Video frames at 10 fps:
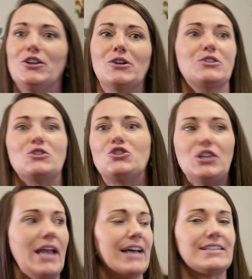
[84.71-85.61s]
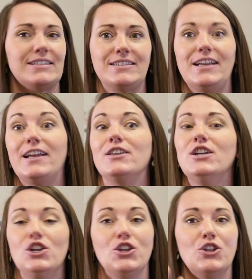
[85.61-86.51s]
So she has to stay
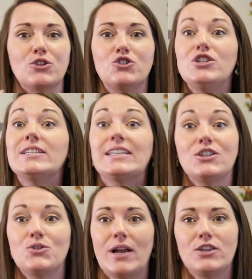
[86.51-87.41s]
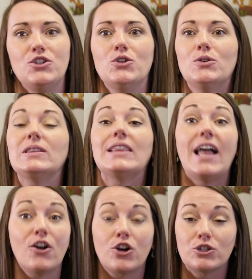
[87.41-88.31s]
and, she's going to direct you,
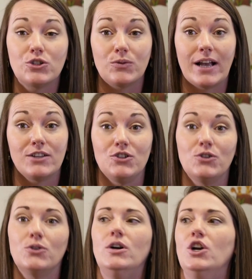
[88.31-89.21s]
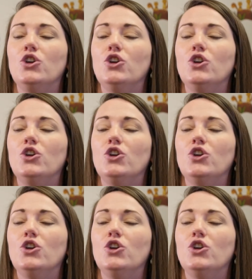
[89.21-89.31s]
let her direct you.